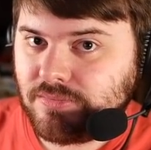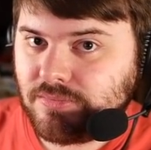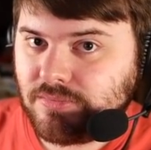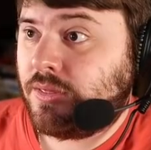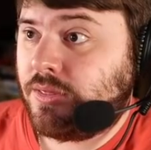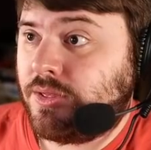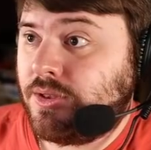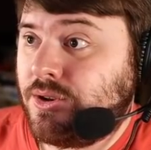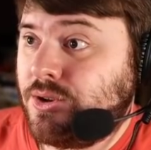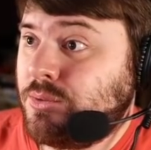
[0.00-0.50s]

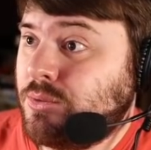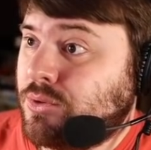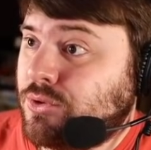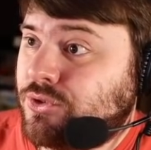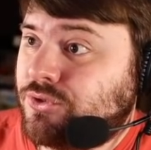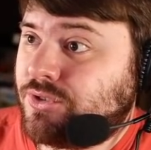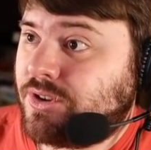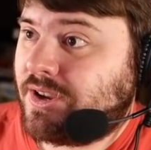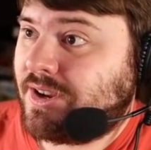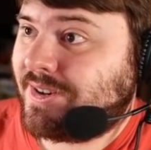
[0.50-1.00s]
The new
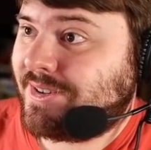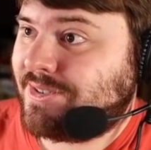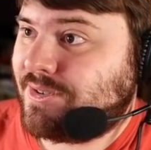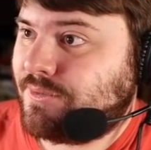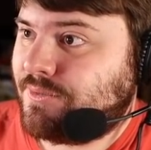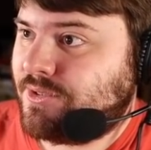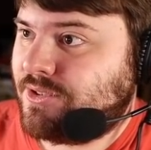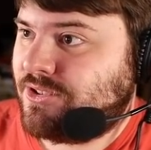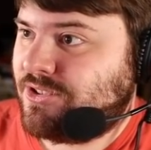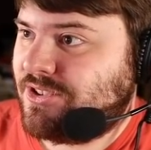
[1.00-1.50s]
Ultra
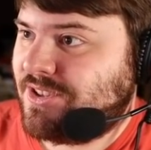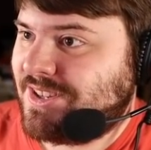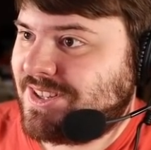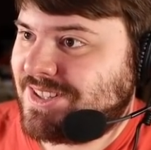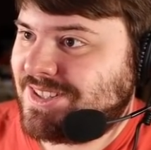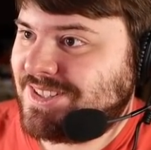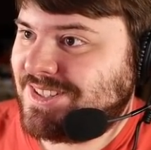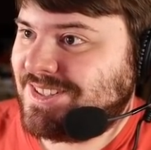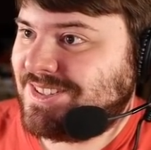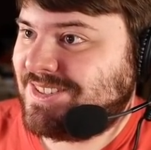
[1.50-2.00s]
character
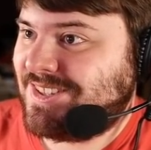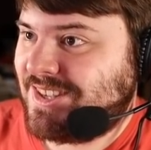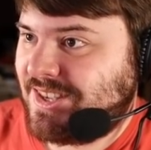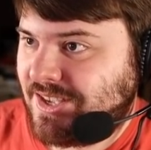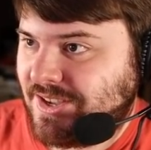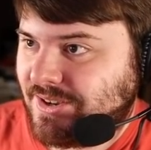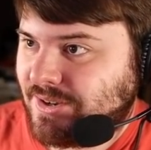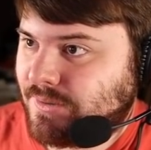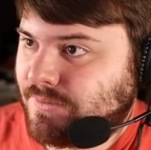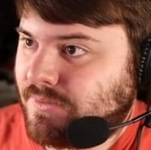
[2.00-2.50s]
Vegeta is
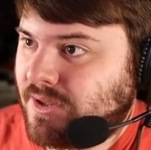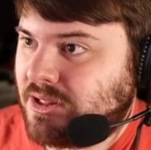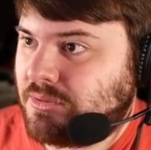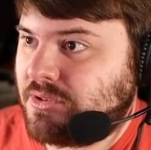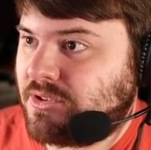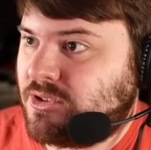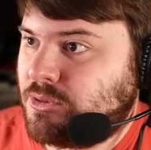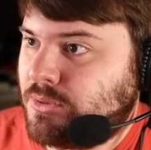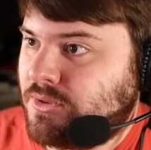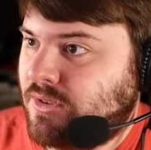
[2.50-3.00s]
here.
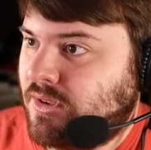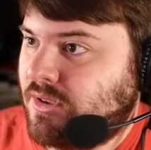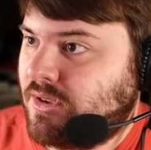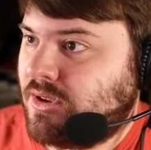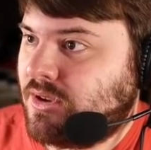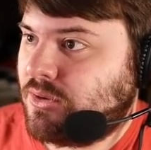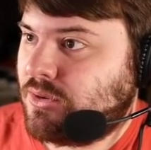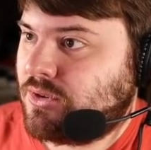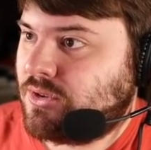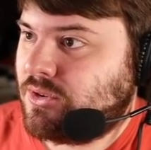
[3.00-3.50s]
Following Super Saiyan
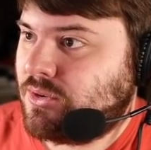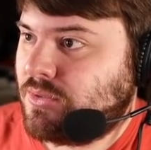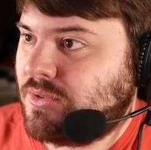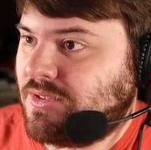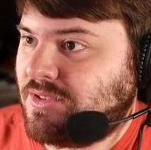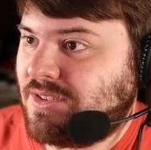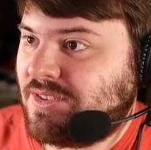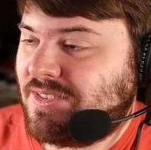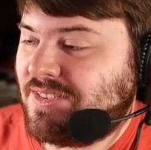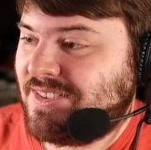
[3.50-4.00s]
Goku,
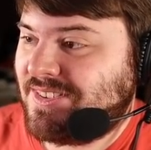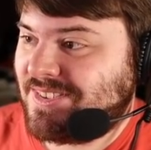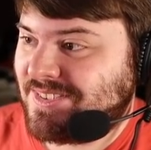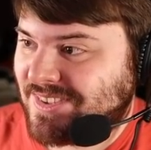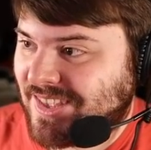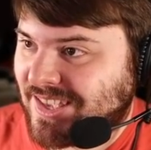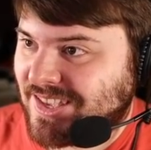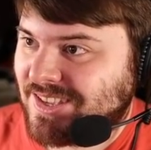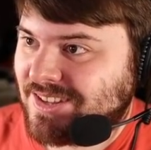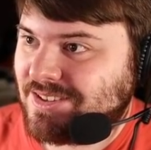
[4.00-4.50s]
this is the
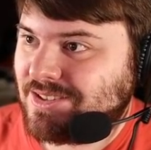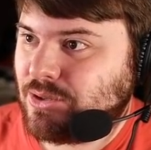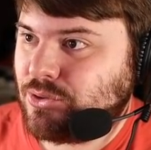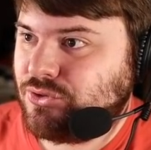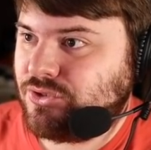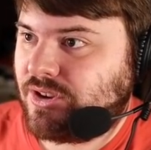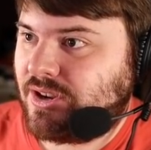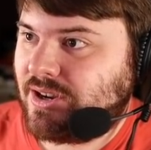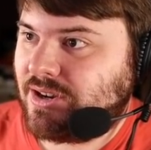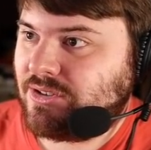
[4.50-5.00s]
second
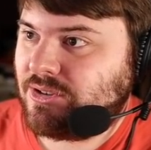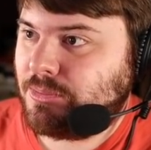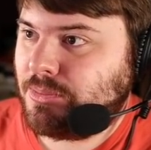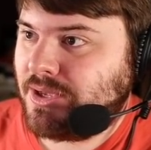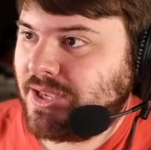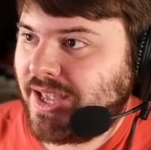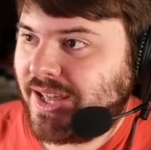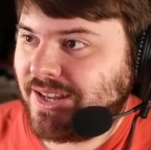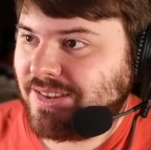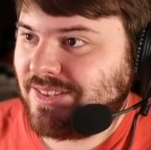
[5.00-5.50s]
Ultra character
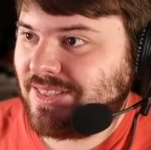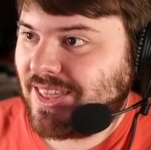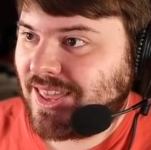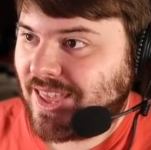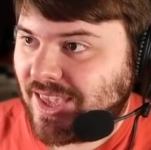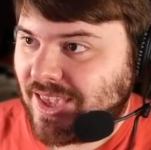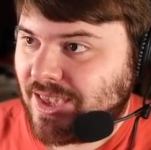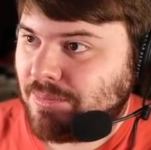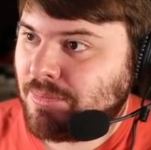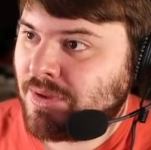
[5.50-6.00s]
being added to the
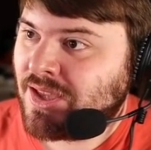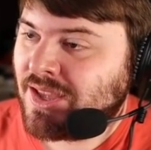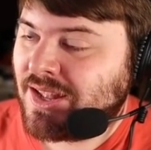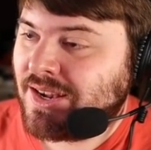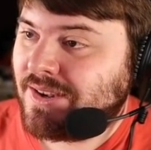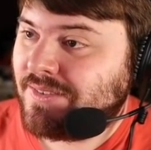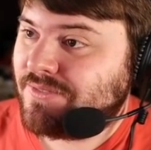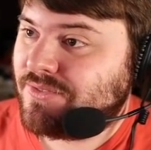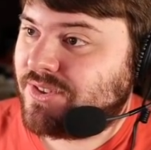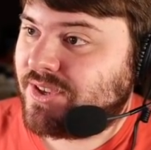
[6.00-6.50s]
game.
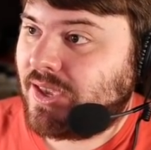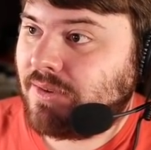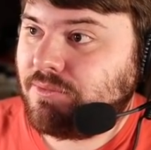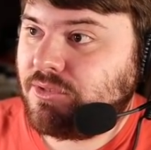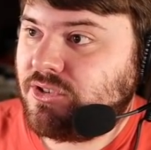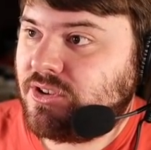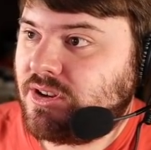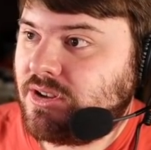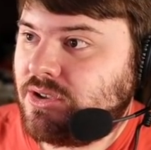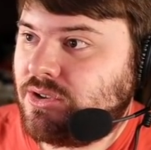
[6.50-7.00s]
To get
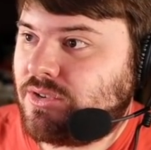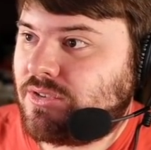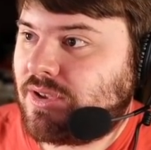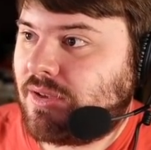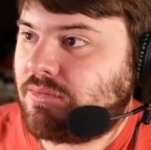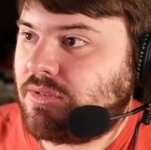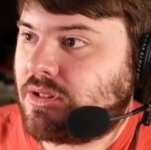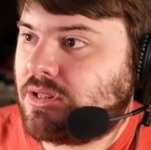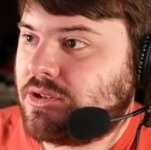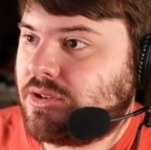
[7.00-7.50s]
Vegeta, you just
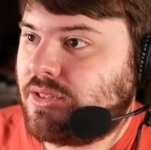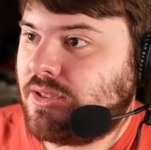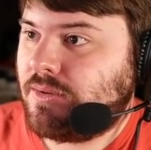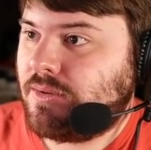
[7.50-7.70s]
have to clear the